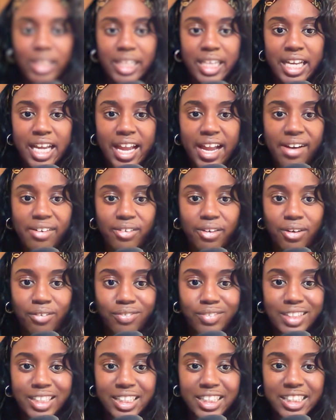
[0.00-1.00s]
to get out
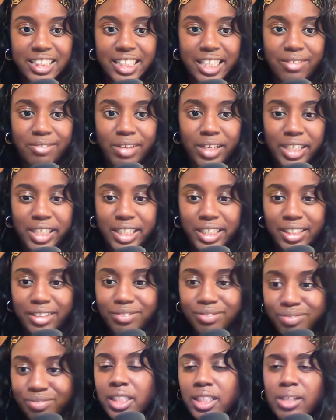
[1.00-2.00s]
of this state right
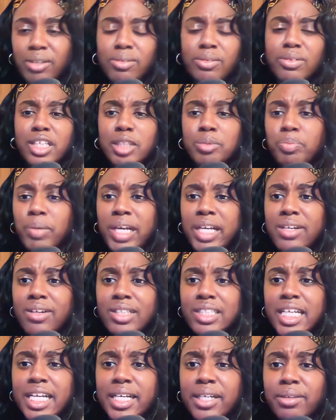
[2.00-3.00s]
here. So let's break it all
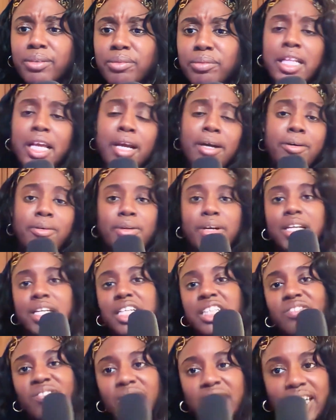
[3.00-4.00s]
down. Now, in
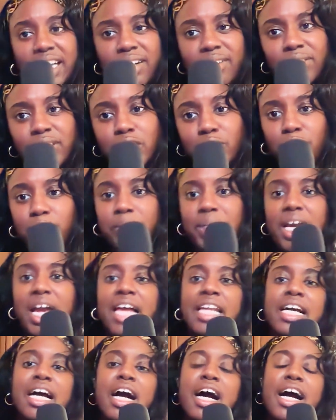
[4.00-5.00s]
this video, this will be
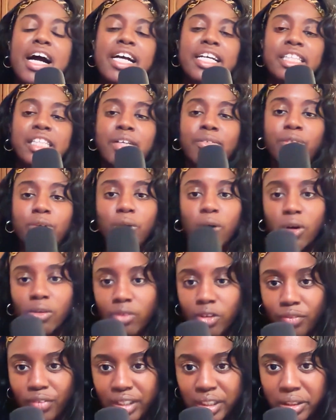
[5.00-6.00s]
at a high level
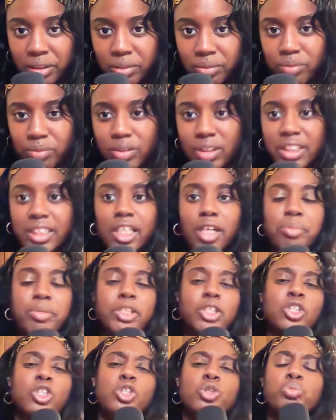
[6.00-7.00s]
overview. It's not gonna be
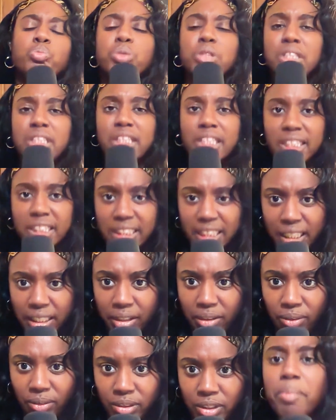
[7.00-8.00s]
super
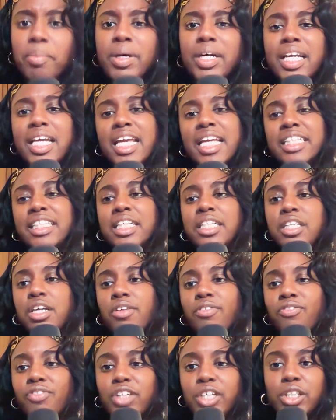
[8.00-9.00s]
detailed, but it's
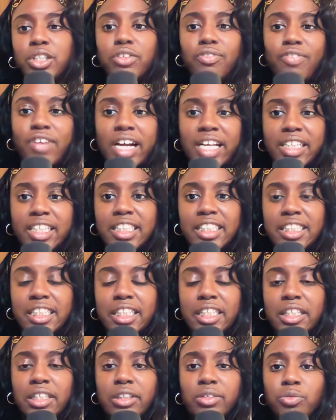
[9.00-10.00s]
enough for you to finally
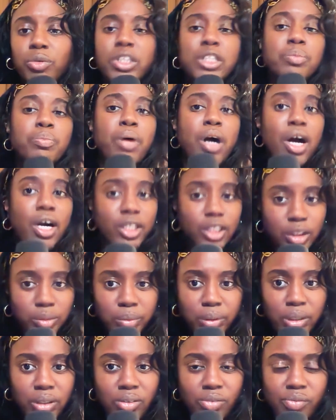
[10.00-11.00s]
see what's
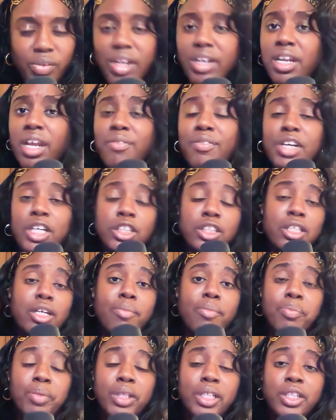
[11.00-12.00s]
possible. And then you can
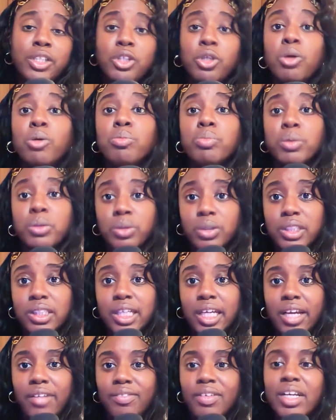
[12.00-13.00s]
start building your own
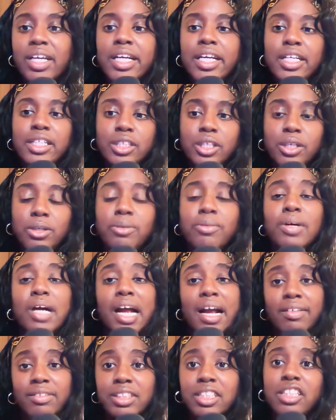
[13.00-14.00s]
prototype. So
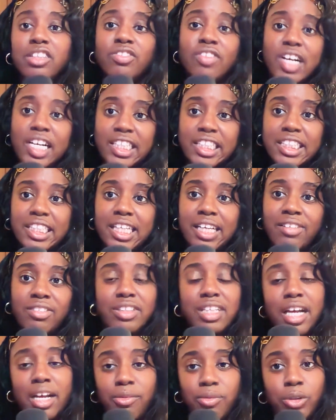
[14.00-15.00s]
after these 5 steps,
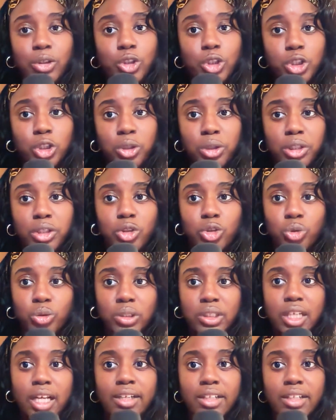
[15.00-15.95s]
I will show you towards the